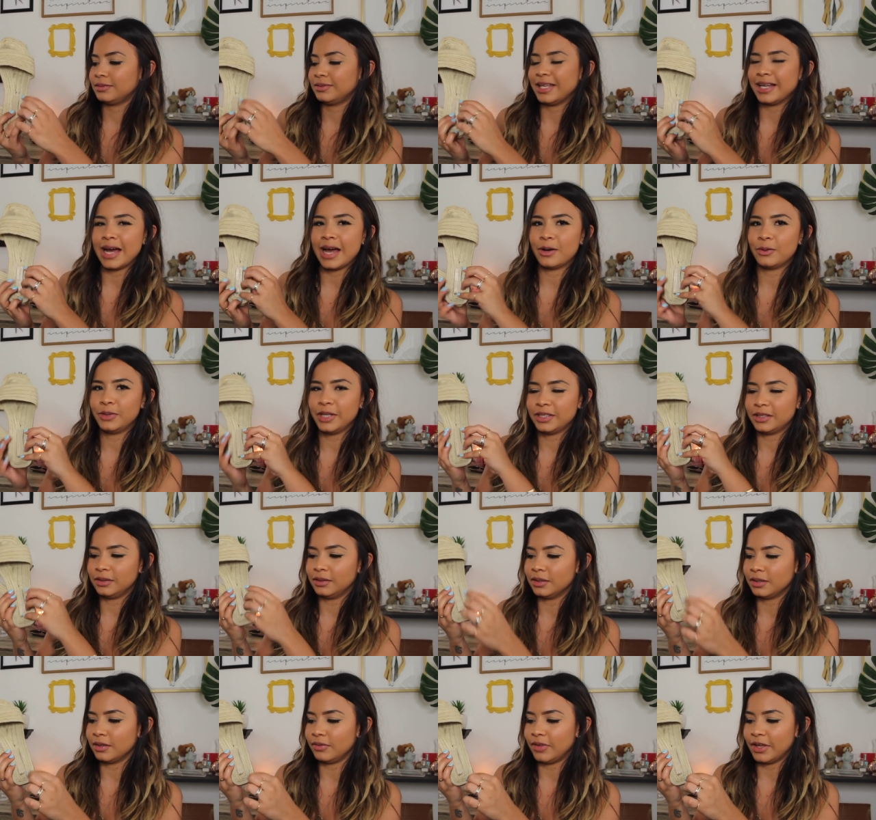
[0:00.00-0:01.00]
Like, I don't like the
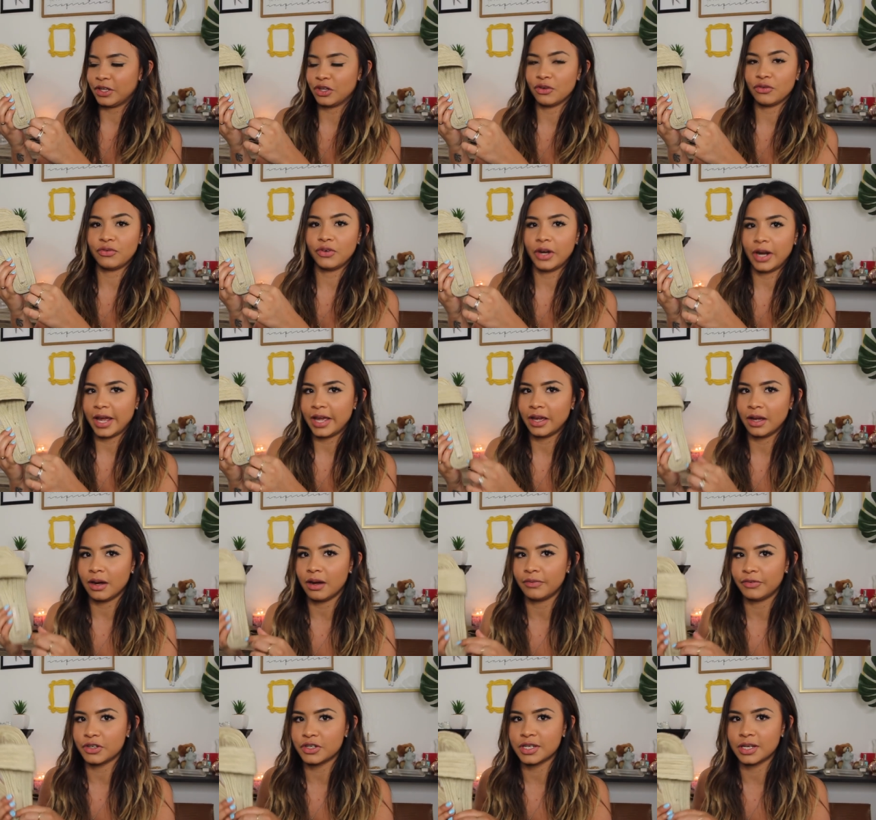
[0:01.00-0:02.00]
look of, like, your foot hanging
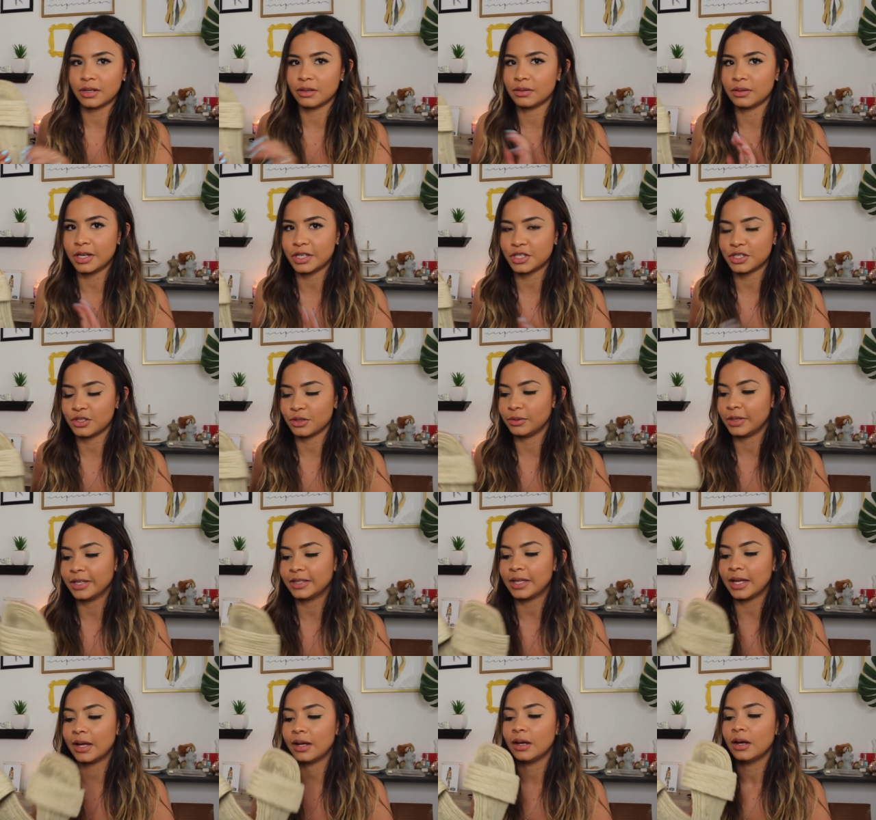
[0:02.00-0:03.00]
off your sandal. I just don't
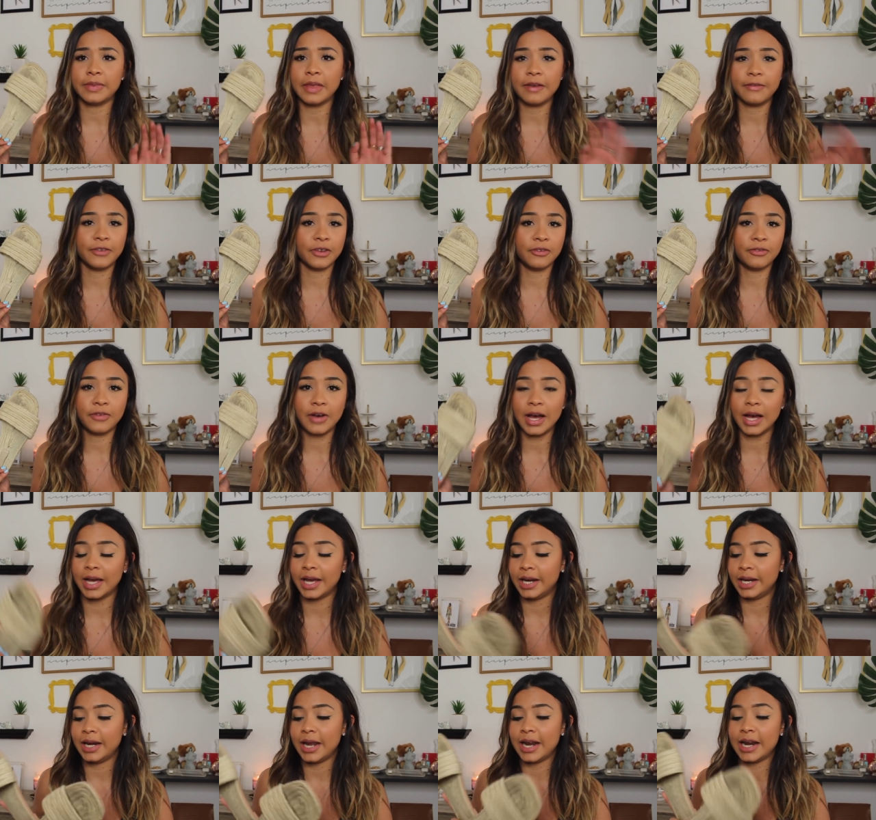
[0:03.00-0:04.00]
like that. They fit
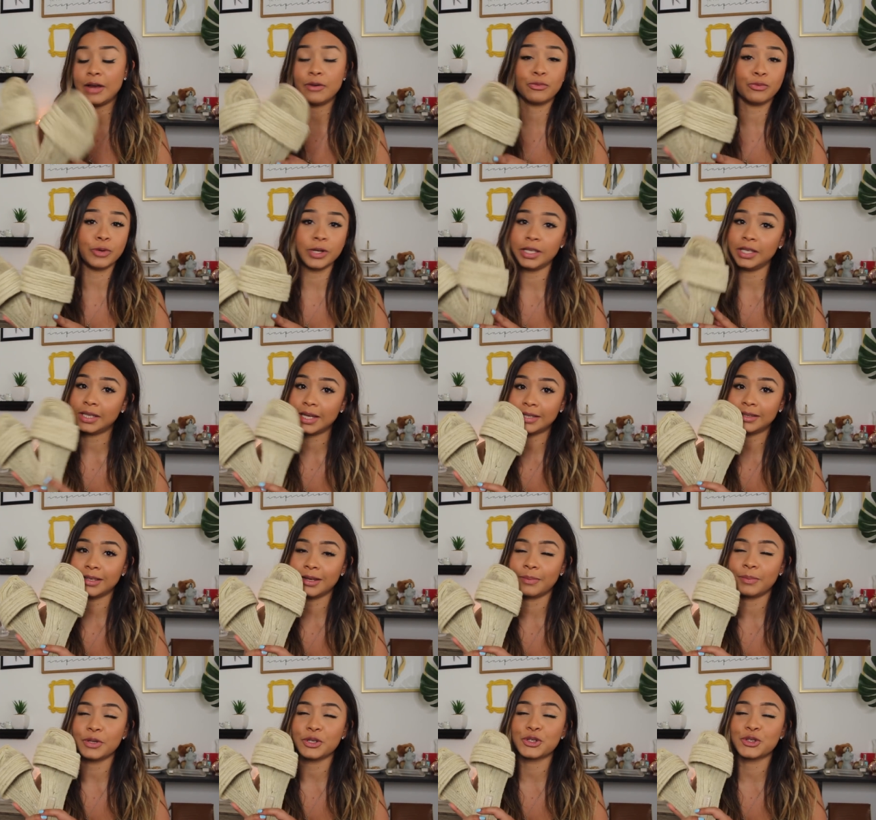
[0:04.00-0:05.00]
fine, and I really like
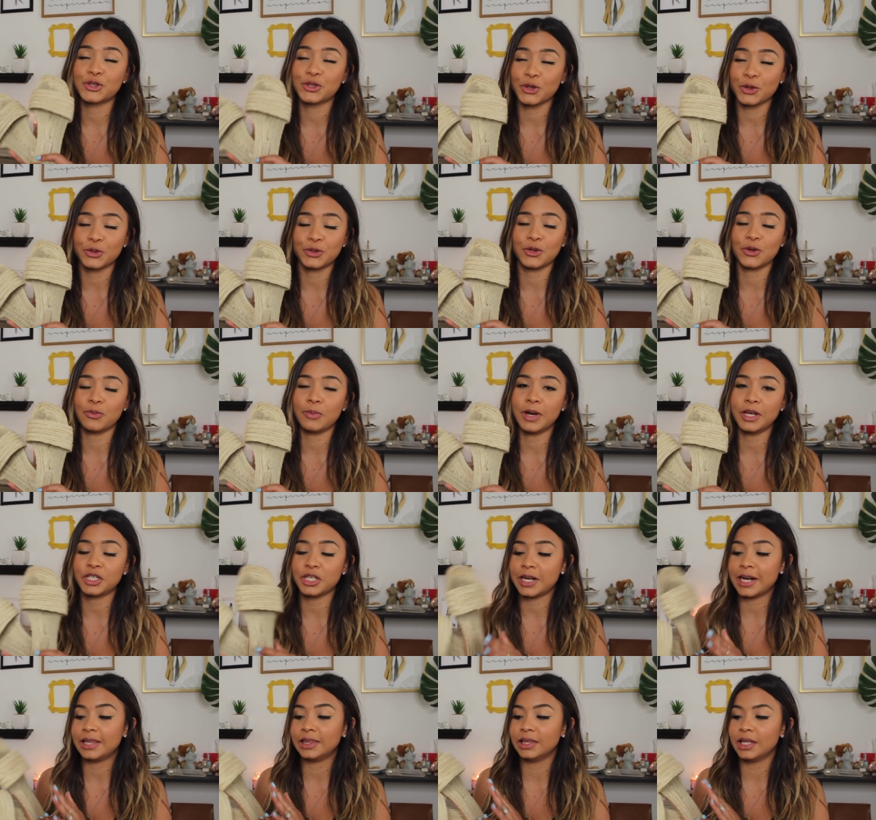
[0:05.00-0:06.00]
them so, so
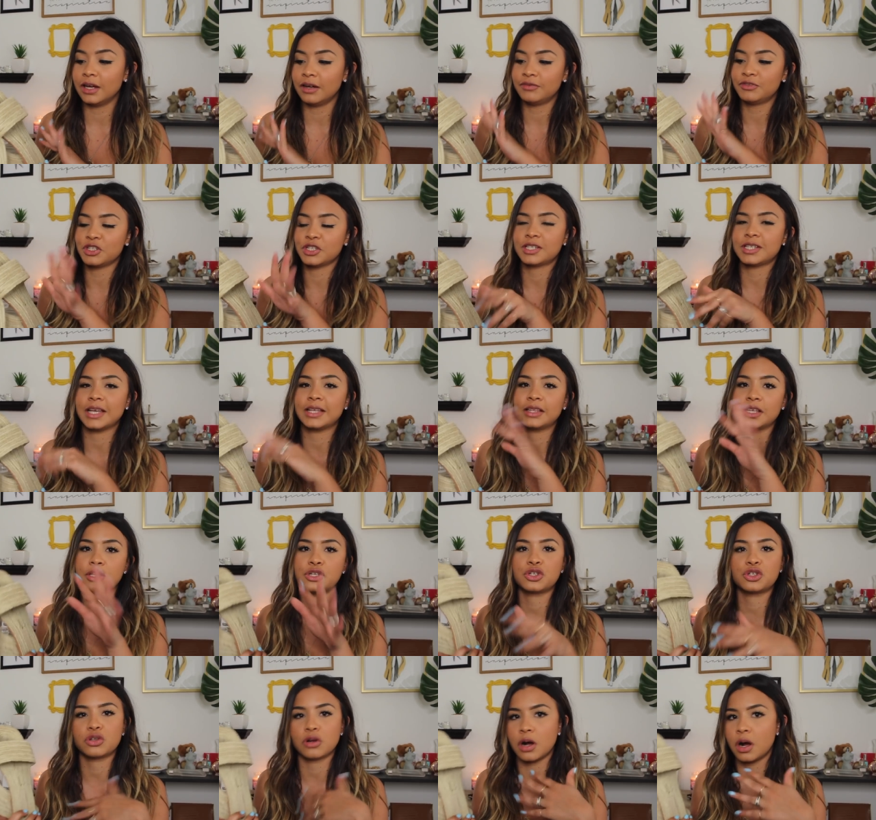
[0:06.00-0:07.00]
much. And I love just, like,
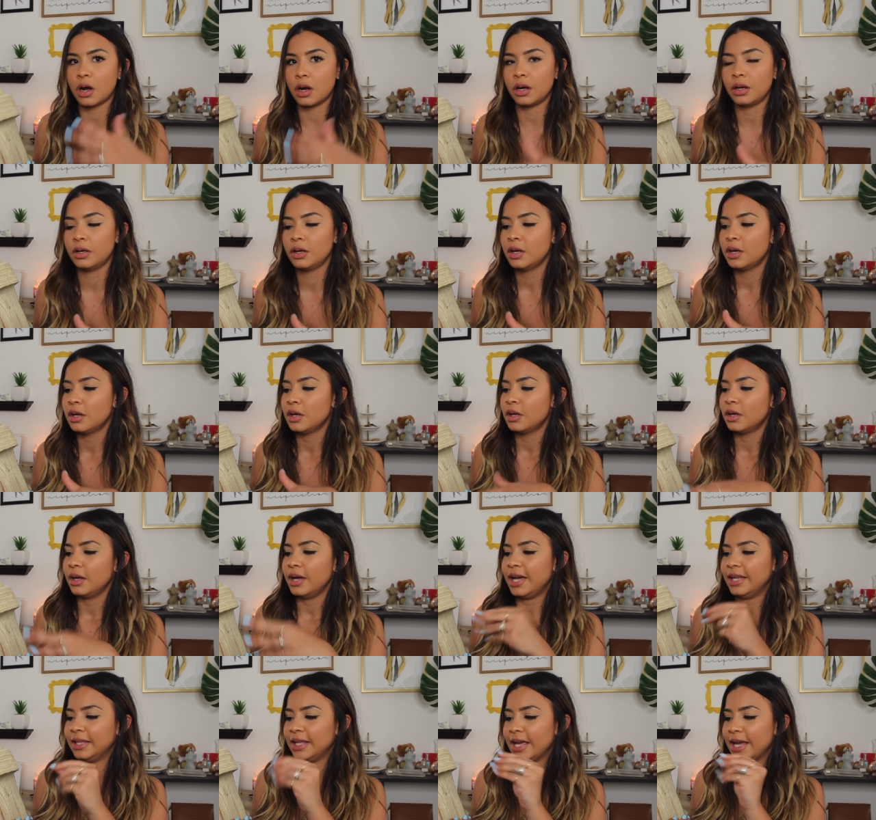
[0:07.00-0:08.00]
this straw
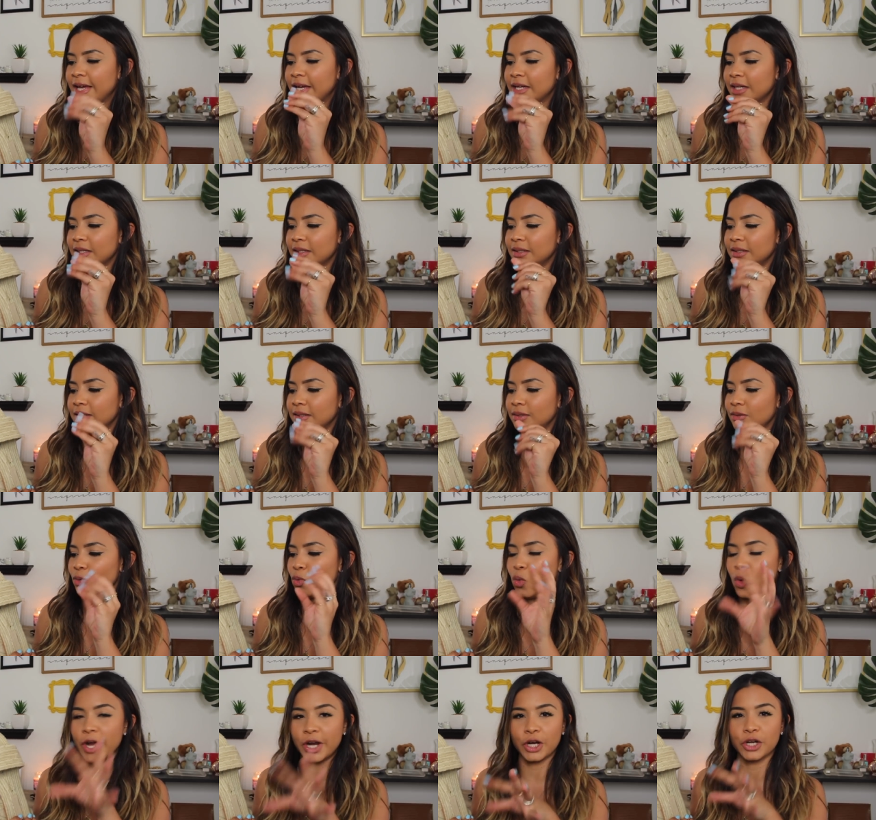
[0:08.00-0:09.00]
and, like,
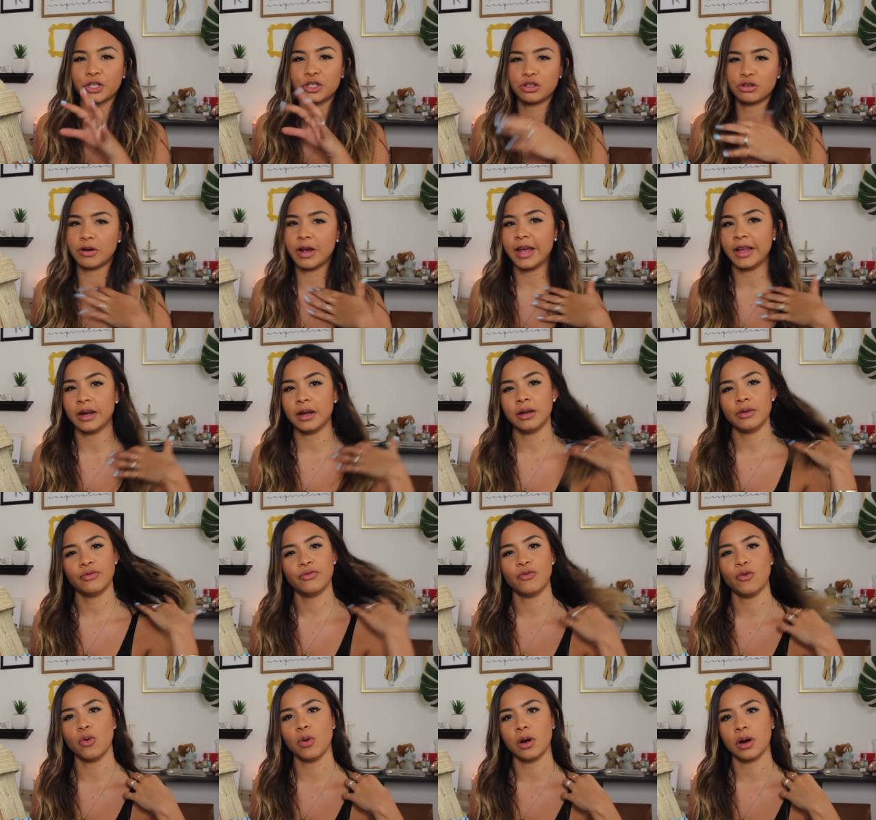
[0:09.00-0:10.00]
wicker trend
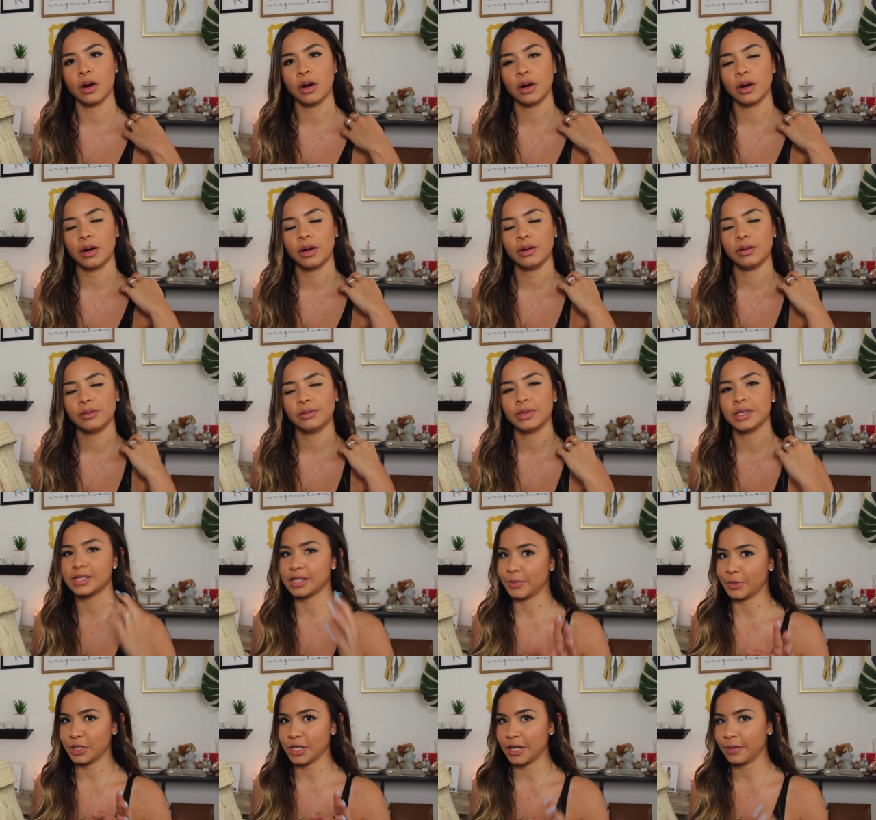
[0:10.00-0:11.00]
for the
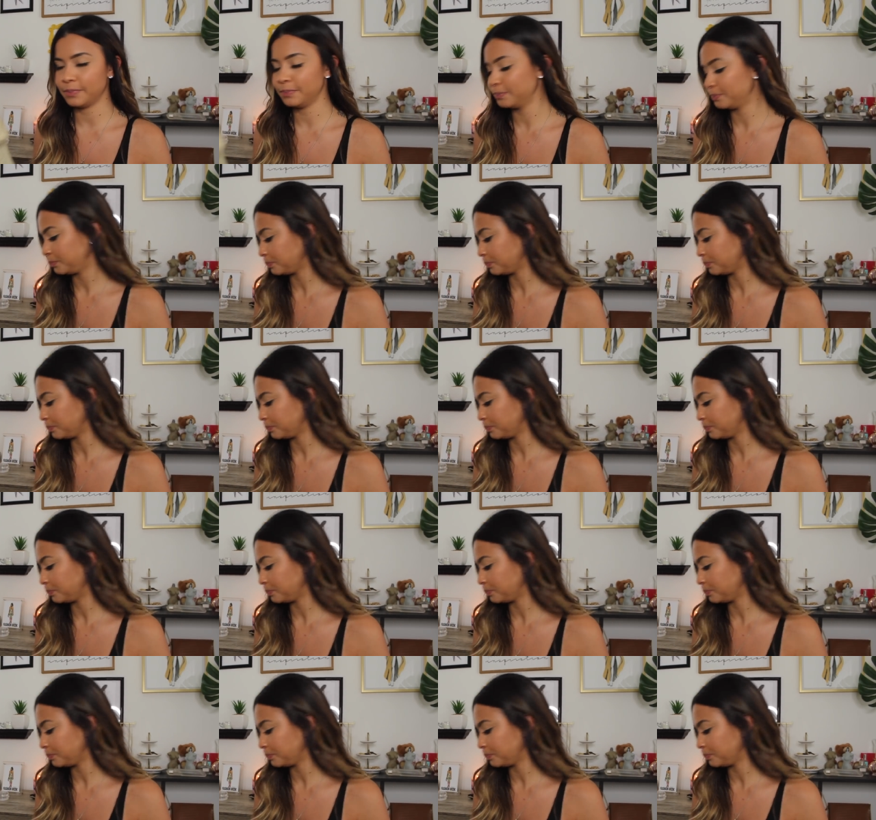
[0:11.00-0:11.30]
summertime.